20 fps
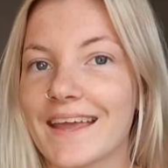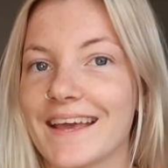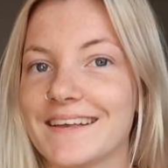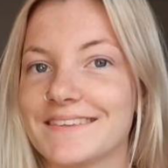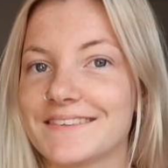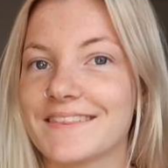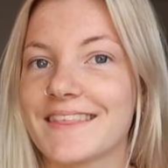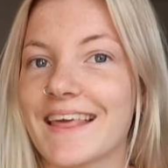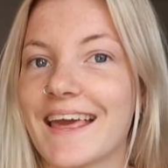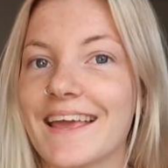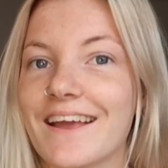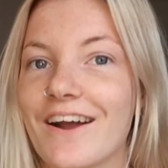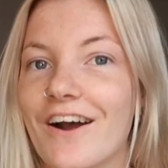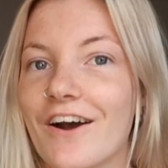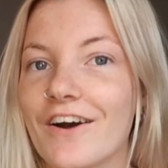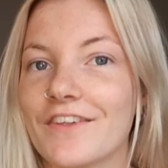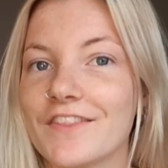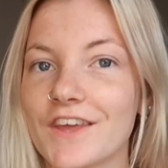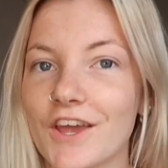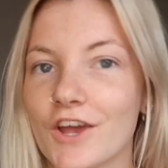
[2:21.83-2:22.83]
Okay, so they
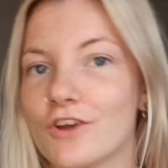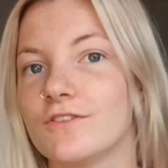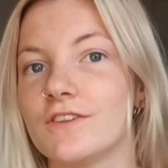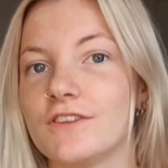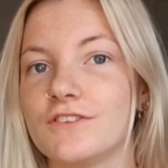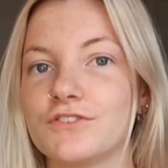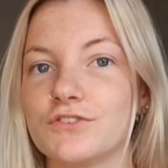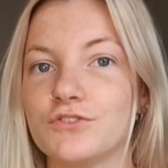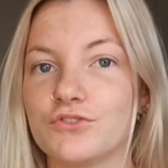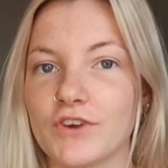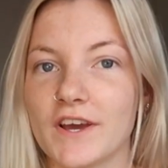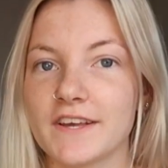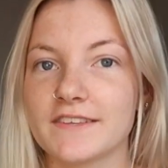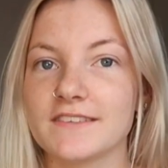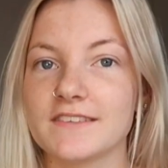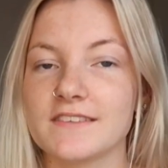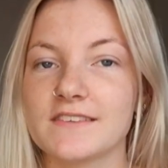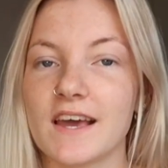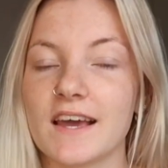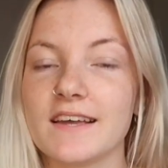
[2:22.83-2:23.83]
are the only two
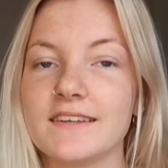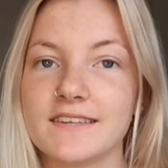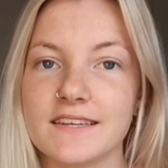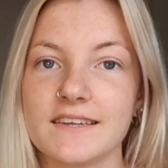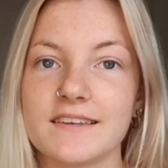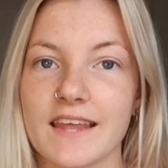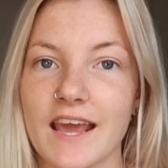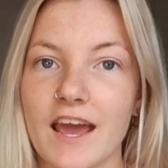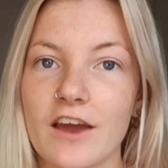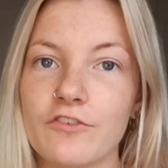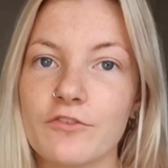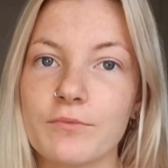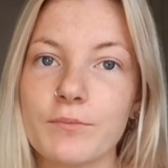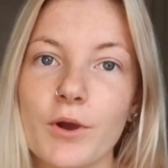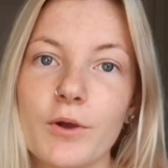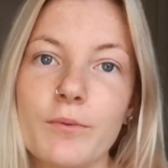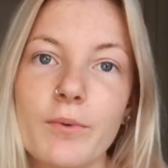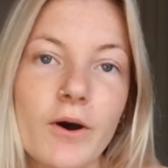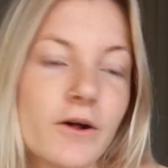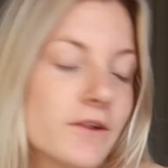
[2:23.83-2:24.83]
dresses that I did get from
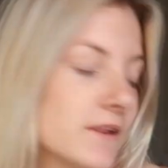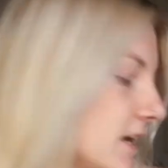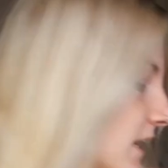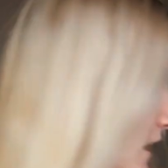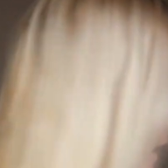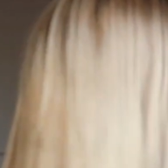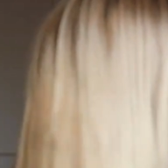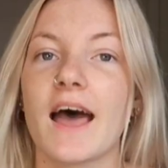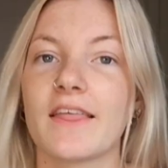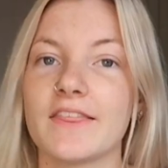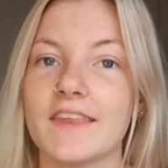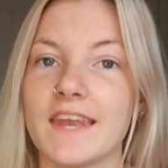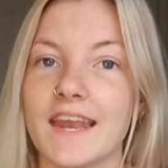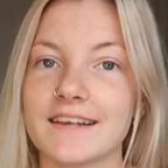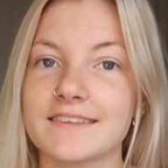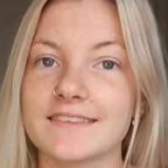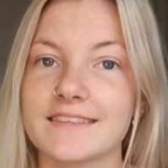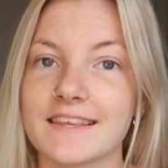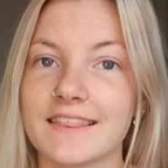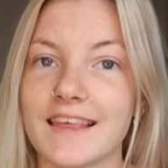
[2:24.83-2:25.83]
Opoly. The
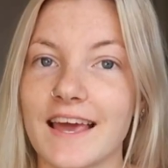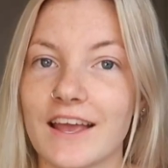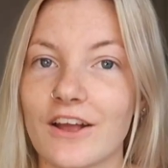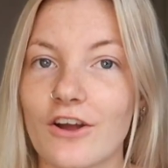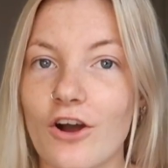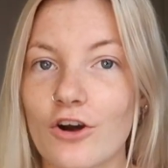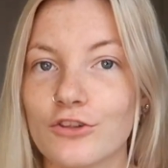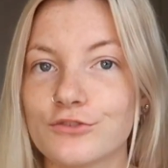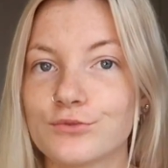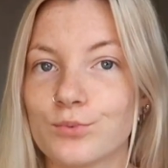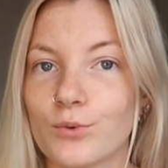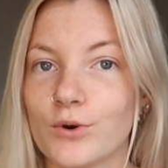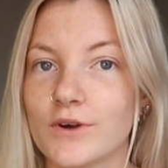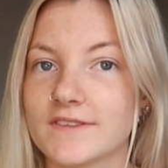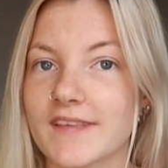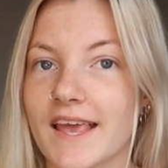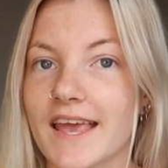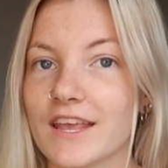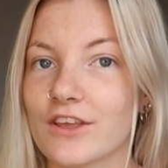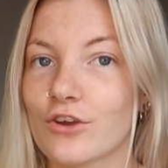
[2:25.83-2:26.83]
next thing that I got
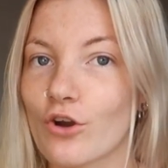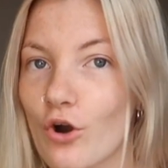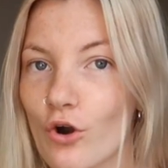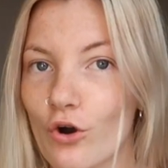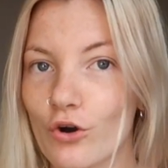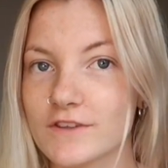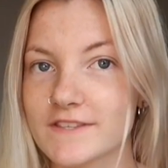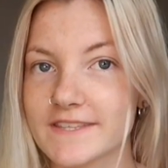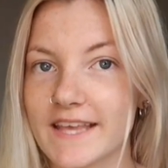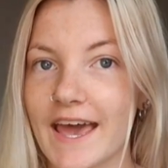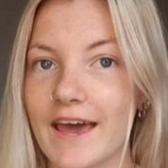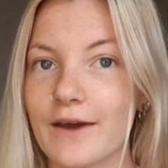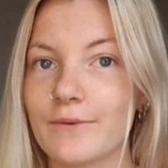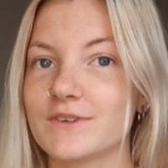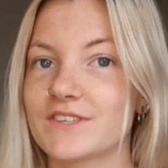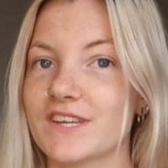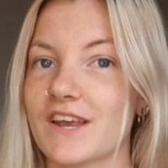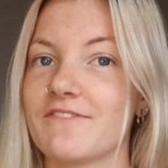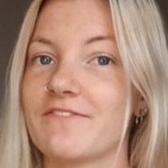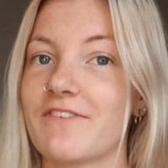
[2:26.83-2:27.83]
was a corset,
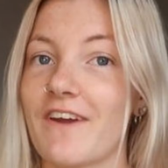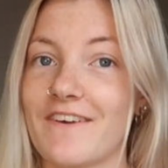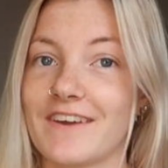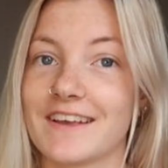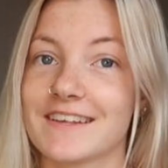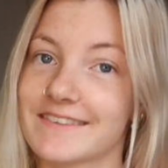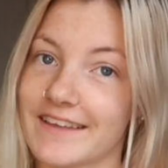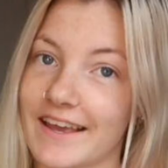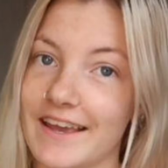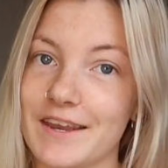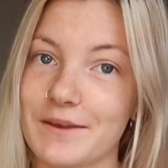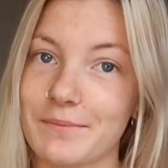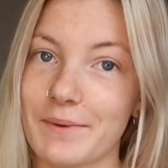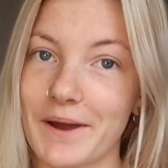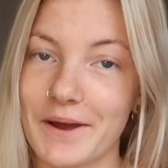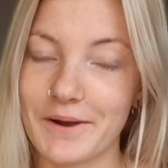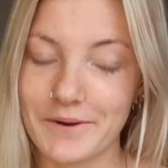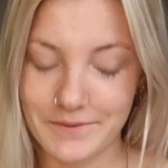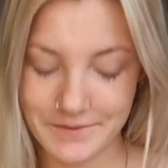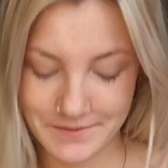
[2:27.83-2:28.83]
which I'm very excited
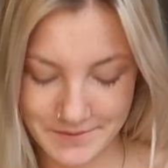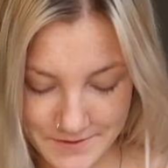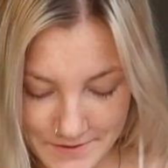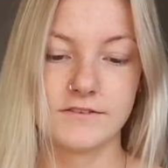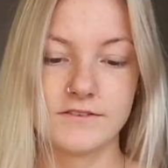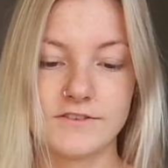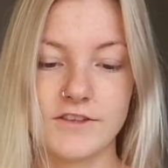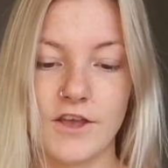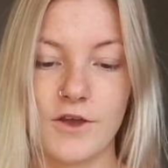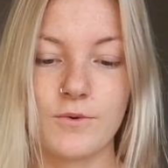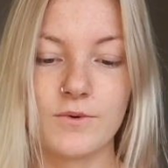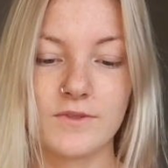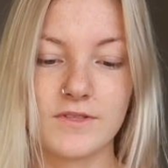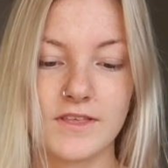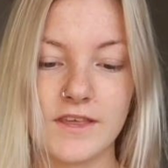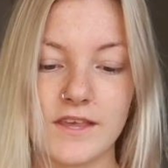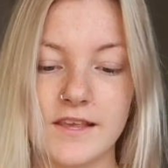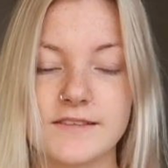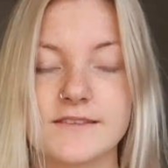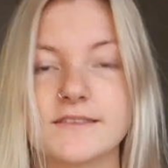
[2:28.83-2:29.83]
about. So
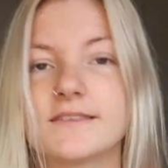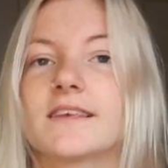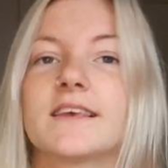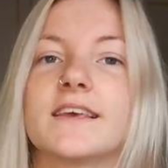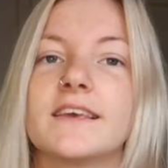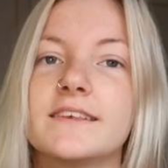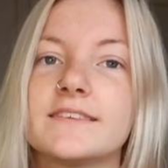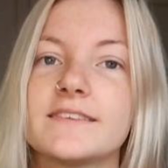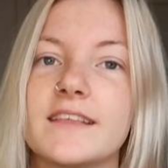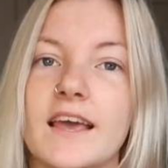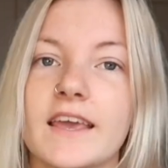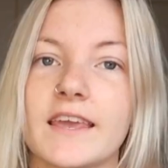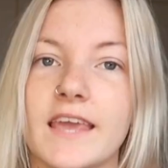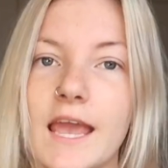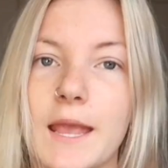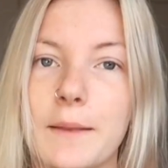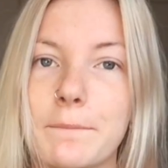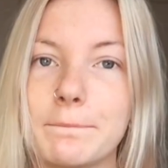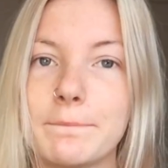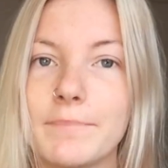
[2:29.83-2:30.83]
this is like
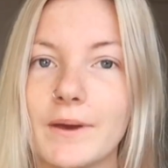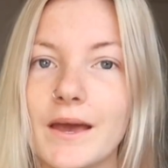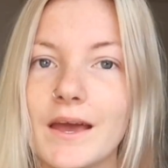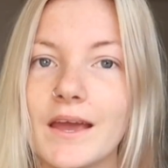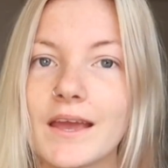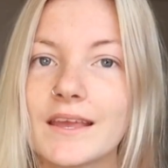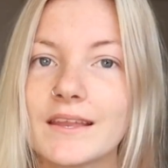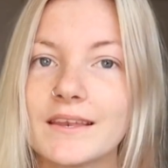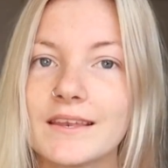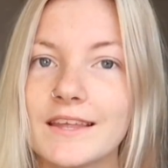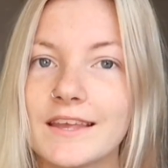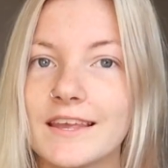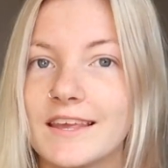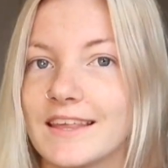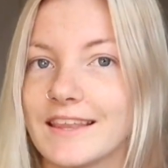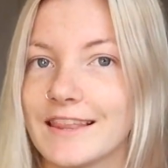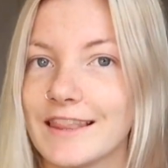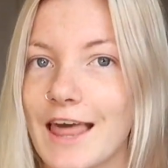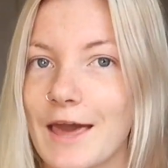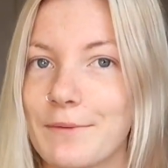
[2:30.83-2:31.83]
a
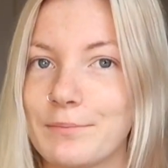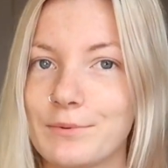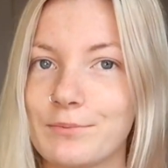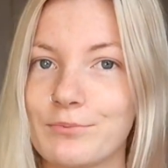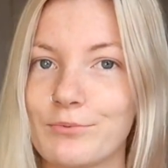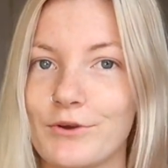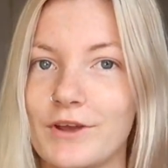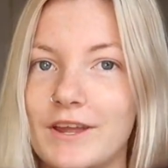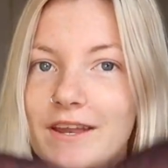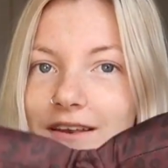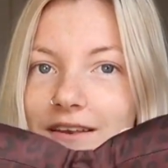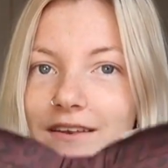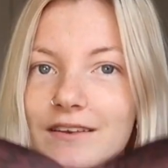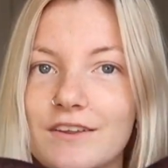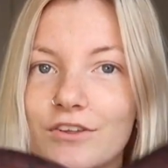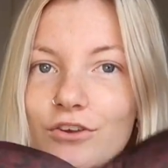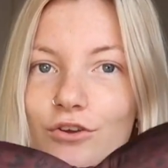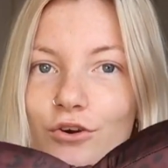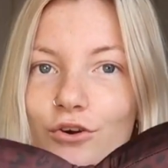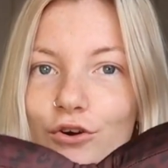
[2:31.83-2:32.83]
burgundy leopard print
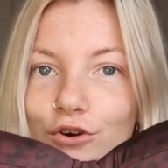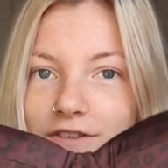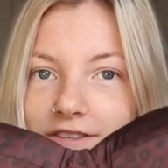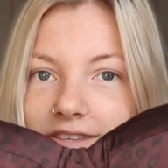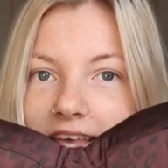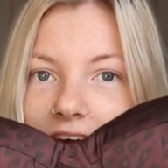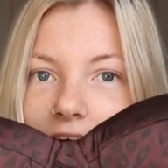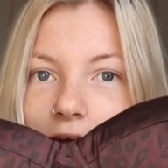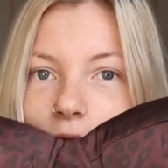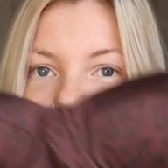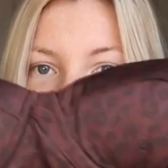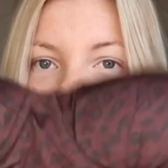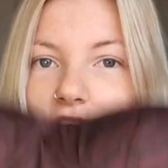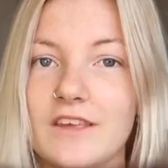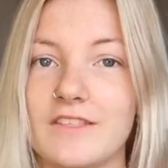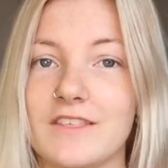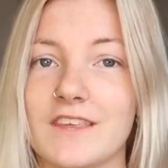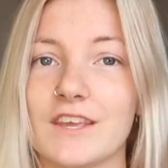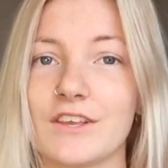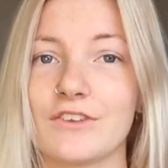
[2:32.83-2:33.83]
corset, which
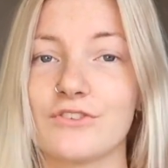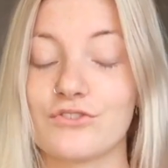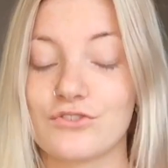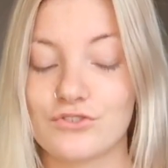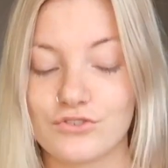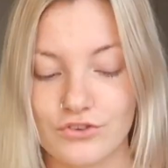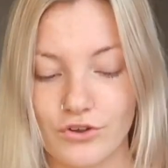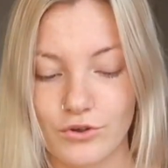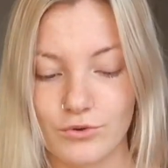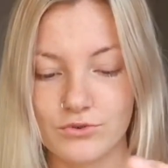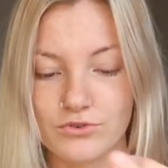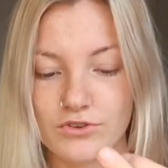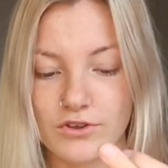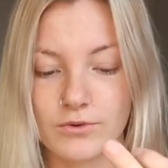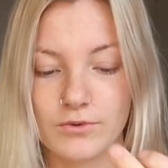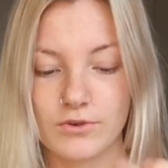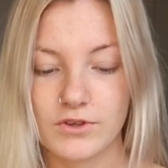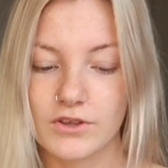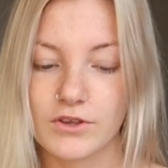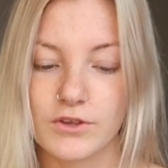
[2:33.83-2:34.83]
I think is so,
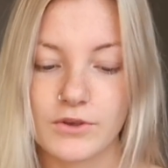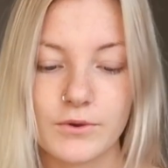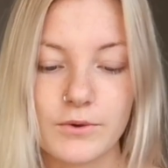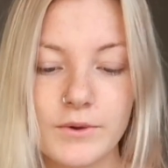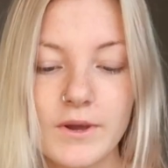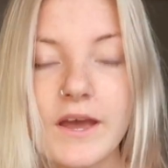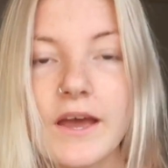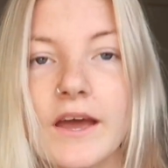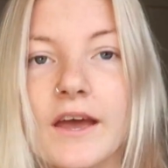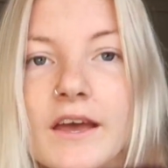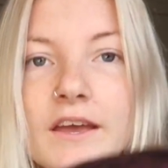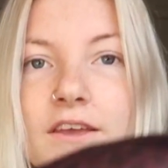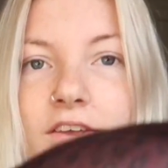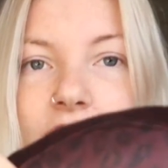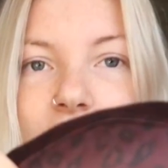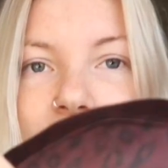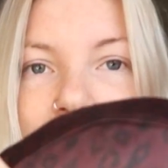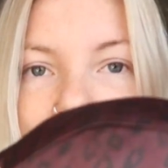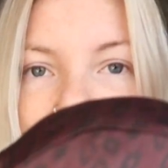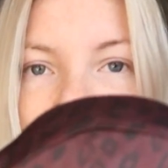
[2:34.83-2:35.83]
so cute.
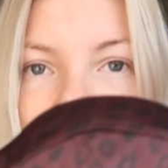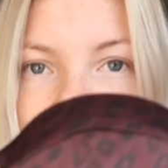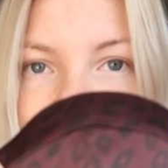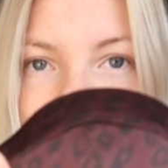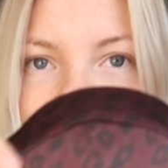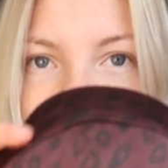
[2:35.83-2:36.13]
You can kind